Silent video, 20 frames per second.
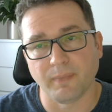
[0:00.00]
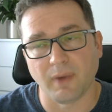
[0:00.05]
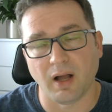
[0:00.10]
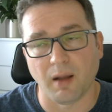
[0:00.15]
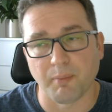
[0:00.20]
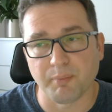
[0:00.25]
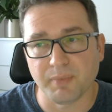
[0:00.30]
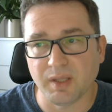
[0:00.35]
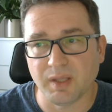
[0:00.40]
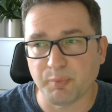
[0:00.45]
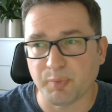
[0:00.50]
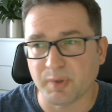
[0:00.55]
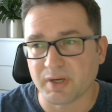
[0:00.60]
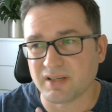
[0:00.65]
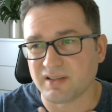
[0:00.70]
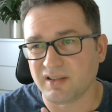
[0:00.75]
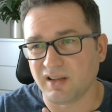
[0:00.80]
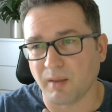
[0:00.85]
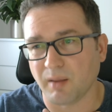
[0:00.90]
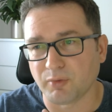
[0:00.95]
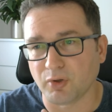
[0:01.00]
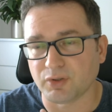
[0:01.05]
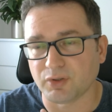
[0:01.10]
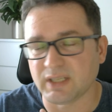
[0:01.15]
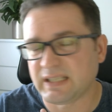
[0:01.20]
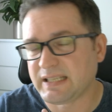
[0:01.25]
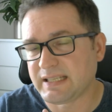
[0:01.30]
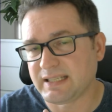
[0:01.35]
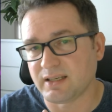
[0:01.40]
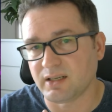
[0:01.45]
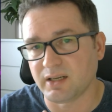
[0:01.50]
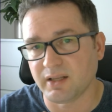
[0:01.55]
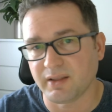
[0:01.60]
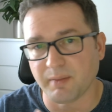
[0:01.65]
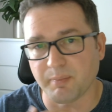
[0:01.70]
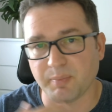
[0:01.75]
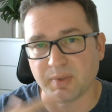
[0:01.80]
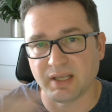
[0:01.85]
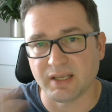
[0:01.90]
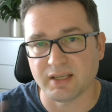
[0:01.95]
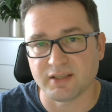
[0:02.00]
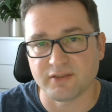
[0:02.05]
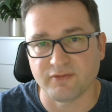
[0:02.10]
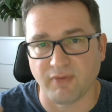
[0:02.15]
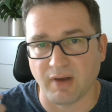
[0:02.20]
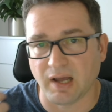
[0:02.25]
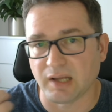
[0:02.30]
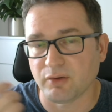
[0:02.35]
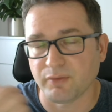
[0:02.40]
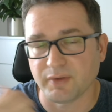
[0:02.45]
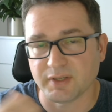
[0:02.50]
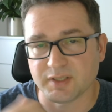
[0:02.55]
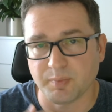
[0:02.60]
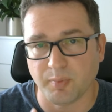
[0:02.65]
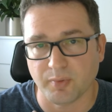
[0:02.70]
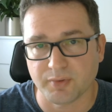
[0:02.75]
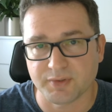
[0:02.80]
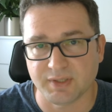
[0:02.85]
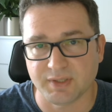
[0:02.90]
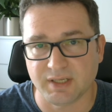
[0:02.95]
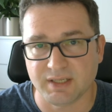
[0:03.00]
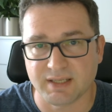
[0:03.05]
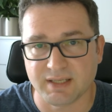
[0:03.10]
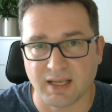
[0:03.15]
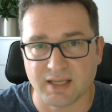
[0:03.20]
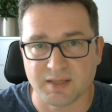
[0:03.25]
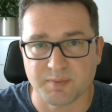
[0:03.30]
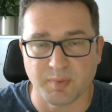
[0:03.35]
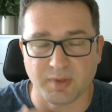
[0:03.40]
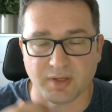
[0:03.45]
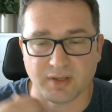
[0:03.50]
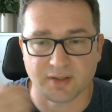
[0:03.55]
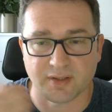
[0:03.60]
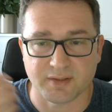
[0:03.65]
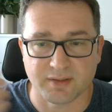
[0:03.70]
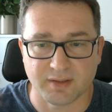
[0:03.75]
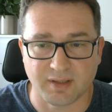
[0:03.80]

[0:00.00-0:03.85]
Me personally, I'm not necessarily the biggest fan of Xbox Series S because,